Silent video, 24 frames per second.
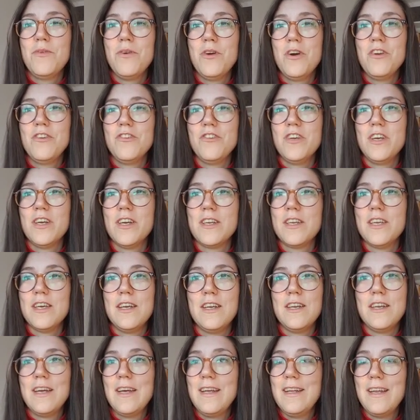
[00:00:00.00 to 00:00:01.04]
project
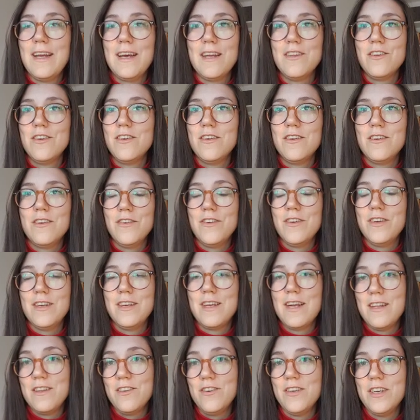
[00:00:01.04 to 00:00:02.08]
and on
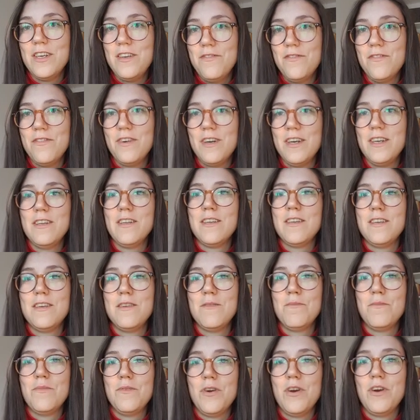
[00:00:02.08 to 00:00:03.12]
another different
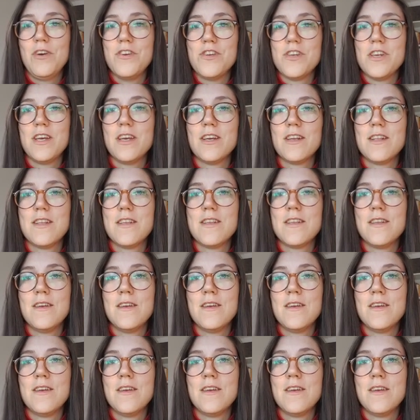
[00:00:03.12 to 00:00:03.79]
project.